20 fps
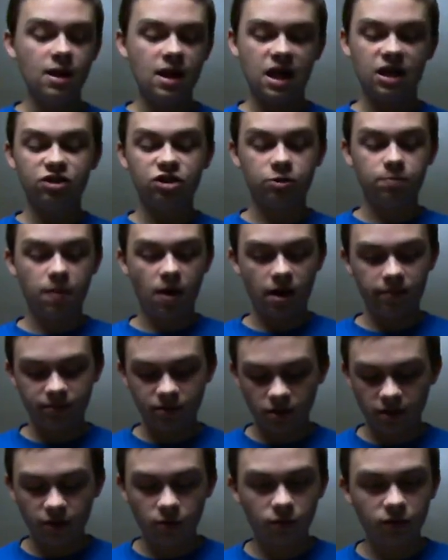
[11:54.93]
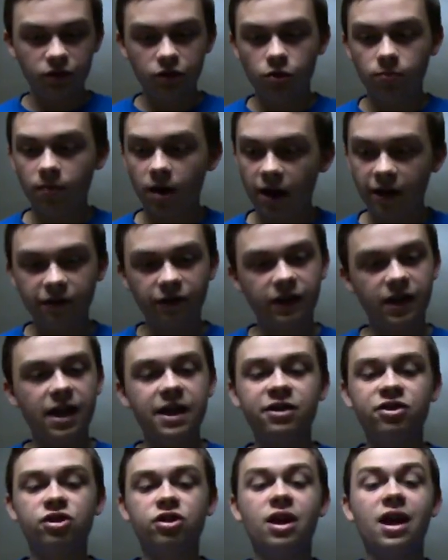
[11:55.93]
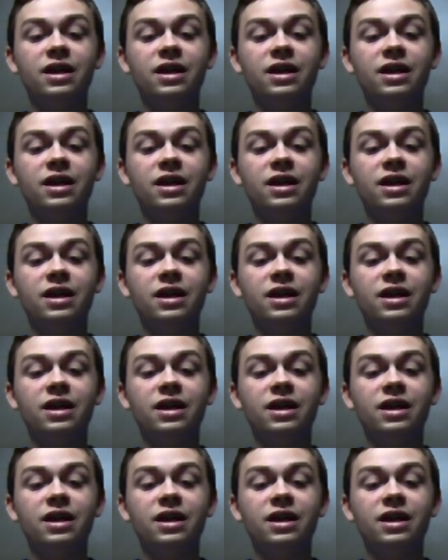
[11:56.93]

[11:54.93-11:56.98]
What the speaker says: It just pops on there with no modification.